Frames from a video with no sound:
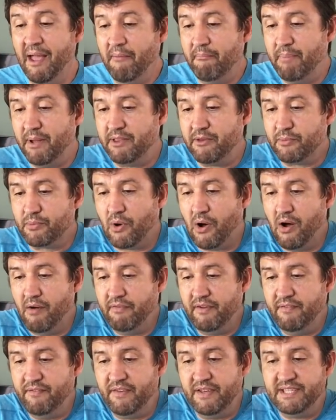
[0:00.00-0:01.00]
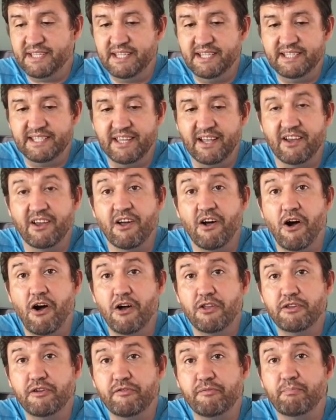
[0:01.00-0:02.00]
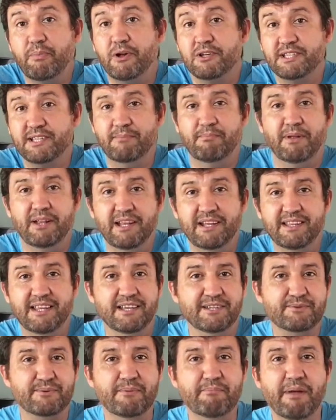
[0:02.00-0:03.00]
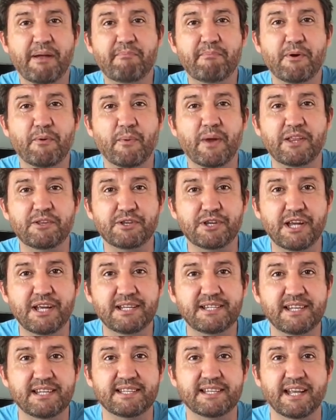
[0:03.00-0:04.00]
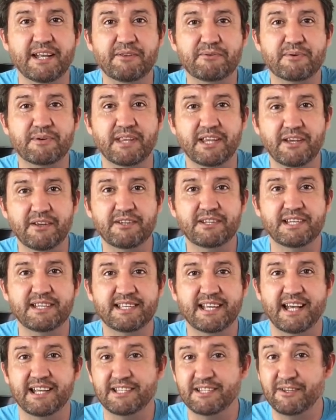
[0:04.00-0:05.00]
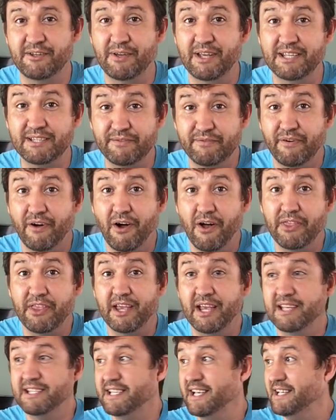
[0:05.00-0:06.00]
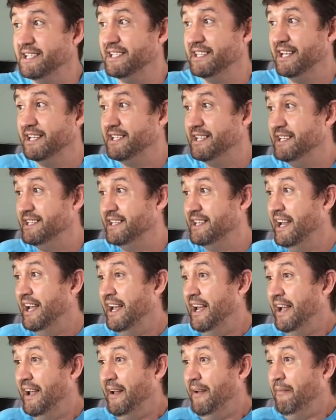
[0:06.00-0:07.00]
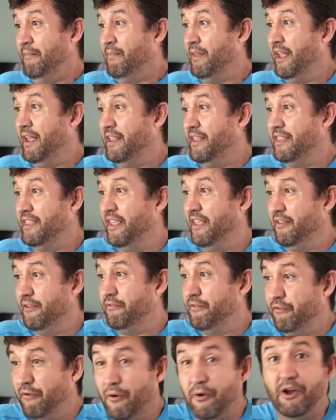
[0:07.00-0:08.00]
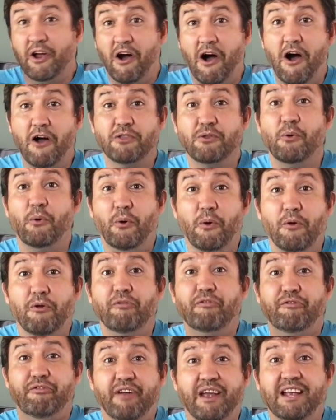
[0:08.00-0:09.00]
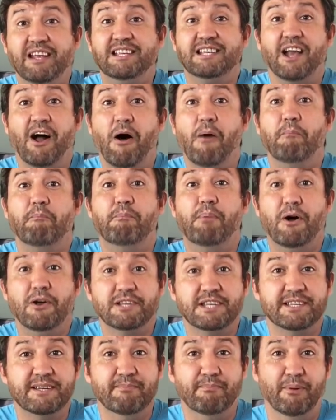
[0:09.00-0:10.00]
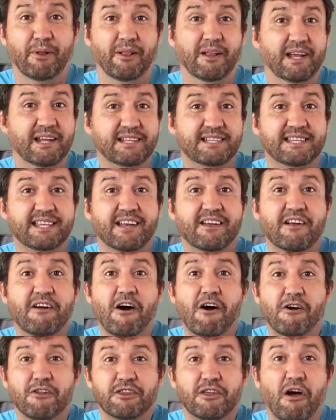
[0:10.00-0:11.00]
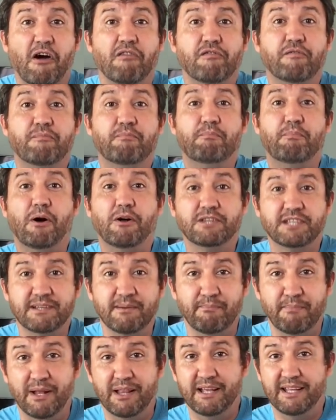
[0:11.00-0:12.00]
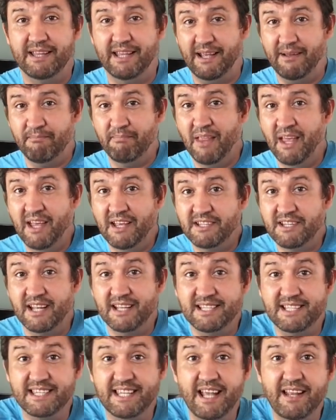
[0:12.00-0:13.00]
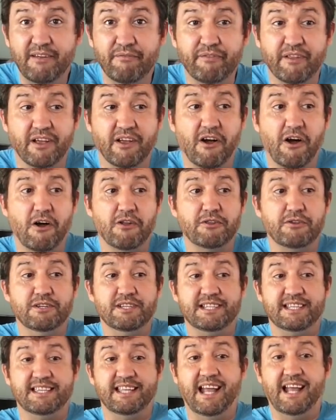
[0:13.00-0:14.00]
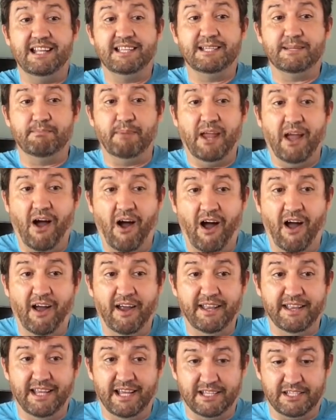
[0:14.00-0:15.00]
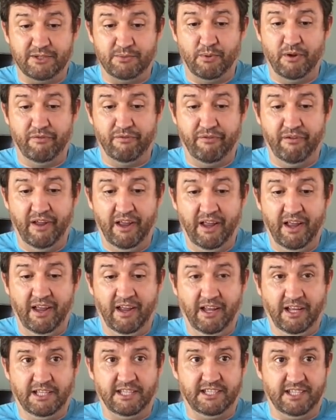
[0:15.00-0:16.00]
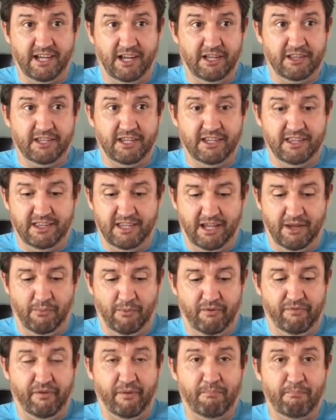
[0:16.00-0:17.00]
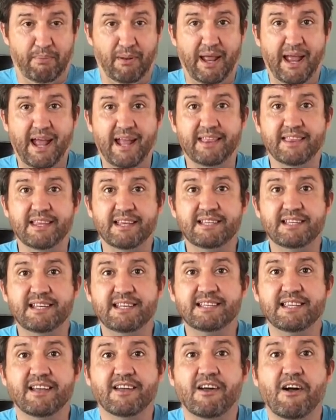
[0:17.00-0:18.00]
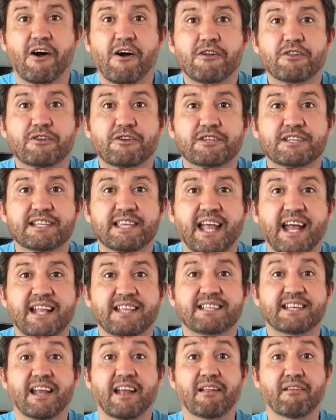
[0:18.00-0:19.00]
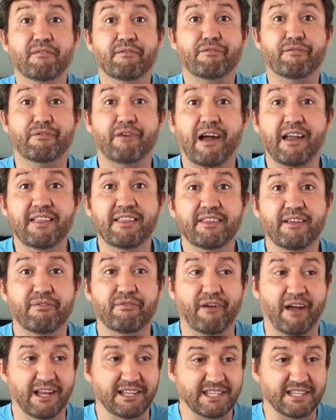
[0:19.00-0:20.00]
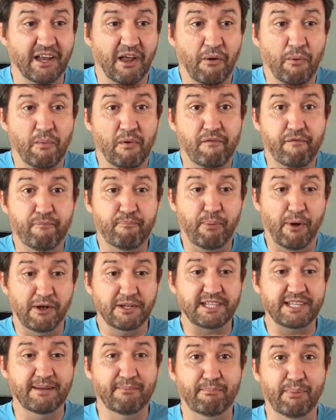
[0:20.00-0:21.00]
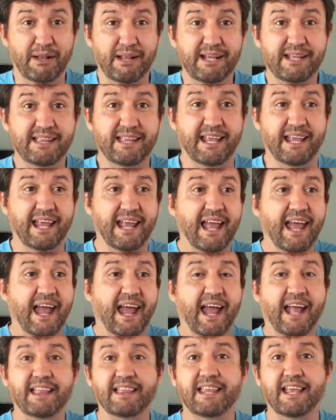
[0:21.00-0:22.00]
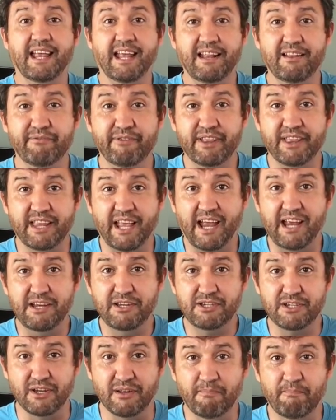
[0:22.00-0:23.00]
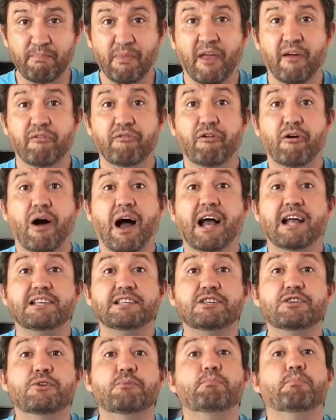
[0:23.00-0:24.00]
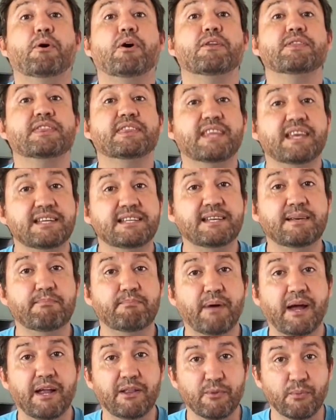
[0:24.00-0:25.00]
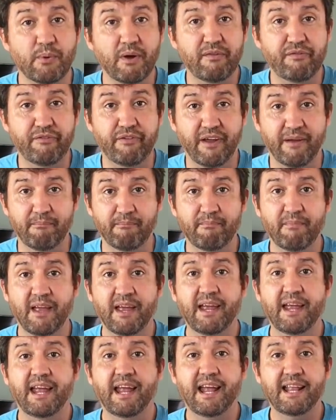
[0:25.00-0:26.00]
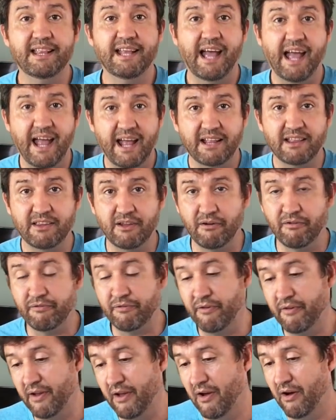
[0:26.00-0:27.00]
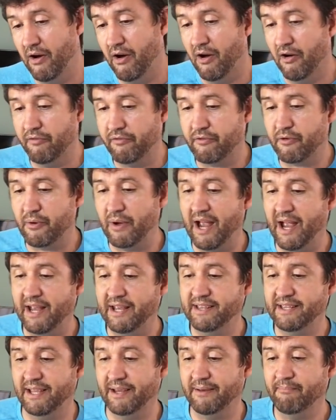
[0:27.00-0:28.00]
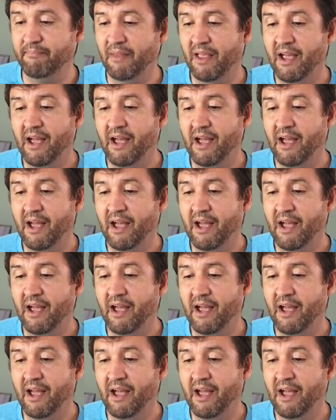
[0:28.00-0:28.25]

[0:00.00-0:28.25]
But rather, this is the God of possibilities. Remember when Jesus introduces us to his Father, he says, this is for God, all things are possible. It's the God of possibility. So instead of the God who stands behind us with certainty, with a plan, this is the God who stands in front of us with possibility and the invitation for us to participate with him in the act of creating.